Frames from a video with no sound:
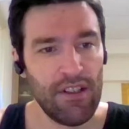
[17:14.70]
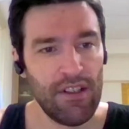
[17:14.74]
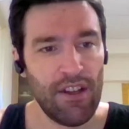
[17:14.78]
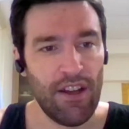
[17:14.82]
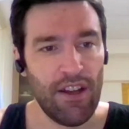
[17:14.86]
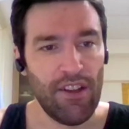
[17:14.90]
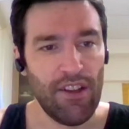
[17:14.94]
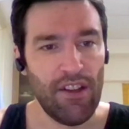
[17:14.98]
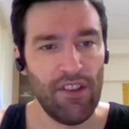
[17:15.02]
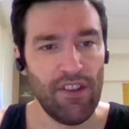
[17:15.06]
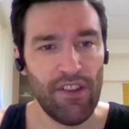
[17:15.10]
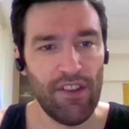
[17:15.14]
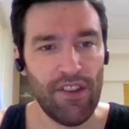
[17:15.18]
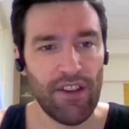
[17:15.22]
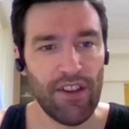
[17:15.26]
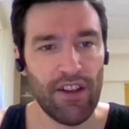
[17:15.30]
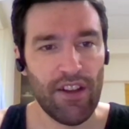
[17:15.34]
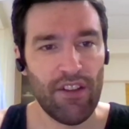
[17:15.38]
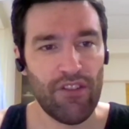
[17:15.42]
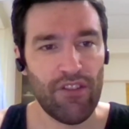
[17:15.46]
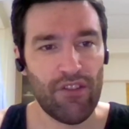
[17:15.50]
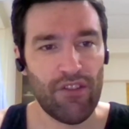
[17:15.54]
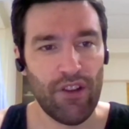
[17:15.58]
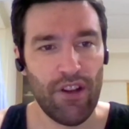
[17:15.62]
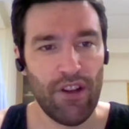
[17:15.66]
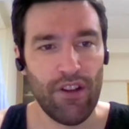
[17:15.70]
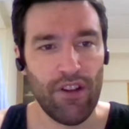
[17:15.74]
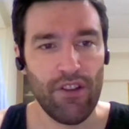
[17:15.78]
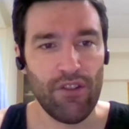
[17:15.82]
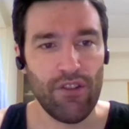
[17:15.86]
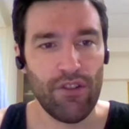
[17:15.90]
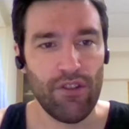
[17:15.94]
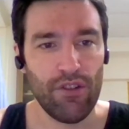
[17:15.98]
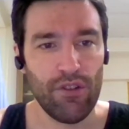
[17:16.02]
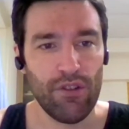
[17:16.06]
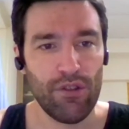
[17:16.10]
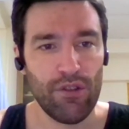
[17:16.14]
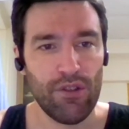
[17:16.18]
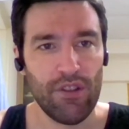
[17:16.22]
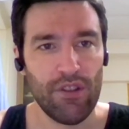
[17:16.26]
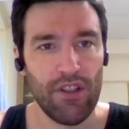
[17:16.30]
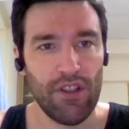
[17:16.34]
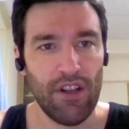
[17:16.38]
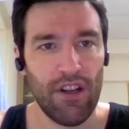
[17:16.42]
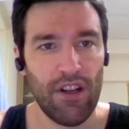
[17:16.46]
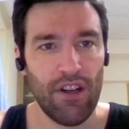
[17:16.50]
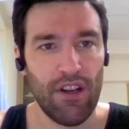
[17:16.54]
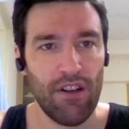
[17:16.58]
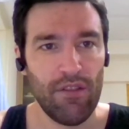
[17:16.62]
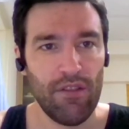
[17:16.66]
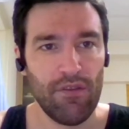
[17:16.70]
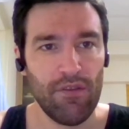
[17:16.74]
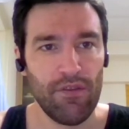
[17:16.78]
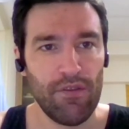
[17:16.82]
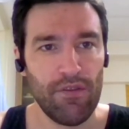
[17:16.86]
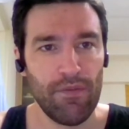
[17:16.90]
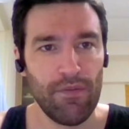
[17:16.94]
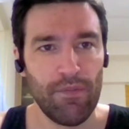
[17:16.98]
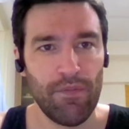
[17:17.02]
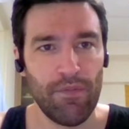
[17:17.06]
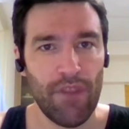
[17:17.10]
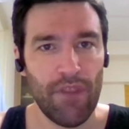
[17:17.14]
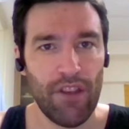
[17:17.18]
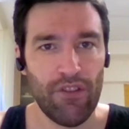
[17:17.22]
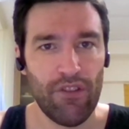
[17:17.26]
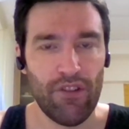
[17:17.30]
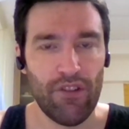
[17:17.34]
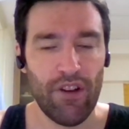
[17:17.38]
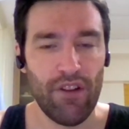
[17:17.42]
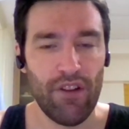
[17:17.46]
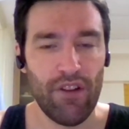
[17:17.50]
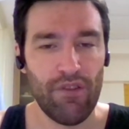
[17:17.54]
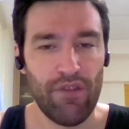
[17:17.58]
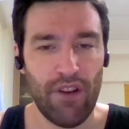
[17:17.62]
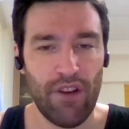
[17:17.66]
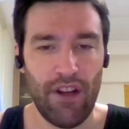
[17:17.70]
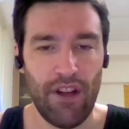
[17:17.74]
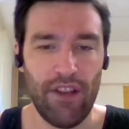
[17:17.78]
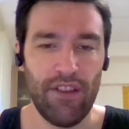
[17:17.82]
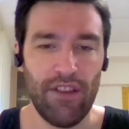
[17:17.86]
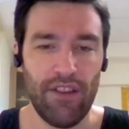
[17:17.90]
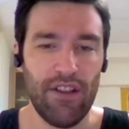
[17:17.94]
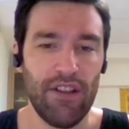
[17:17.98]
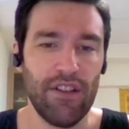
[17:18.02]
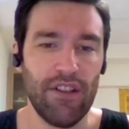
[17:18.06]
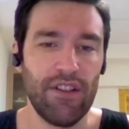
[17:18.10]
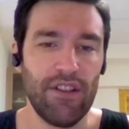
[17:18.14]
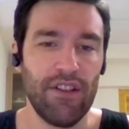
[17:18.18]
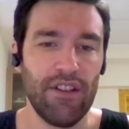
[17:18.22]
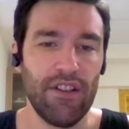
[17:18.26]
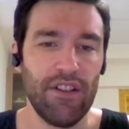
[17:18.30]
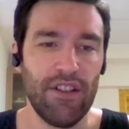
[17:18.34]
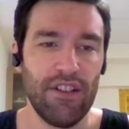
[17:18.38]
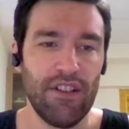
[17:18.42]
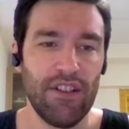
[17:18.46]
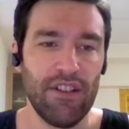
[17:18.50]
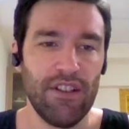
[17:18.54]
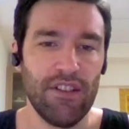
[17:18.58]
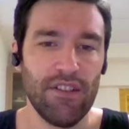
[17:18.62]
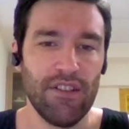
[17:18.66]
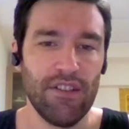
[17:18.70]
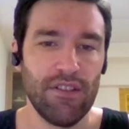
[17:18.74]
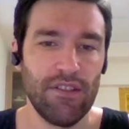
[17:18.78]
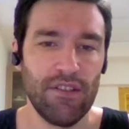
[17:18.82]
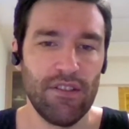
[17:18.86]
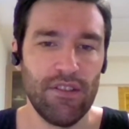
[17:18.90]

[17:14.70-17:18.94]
another thing I was trying to do, I was trying to find like a